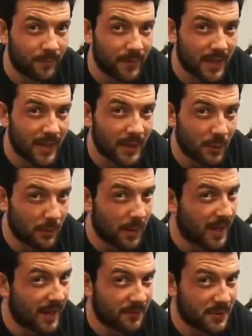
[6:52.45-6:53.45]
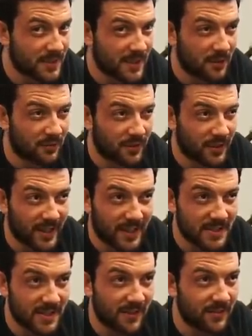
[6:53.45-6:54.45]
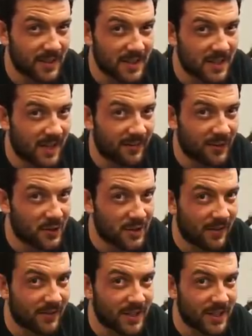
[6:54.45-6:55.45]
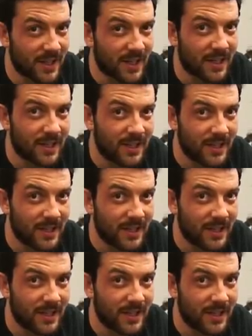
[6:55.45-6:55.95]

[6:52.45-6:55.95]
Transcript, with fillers: Sounds good. We might have to settle for like seventy-seven or seventy-eight.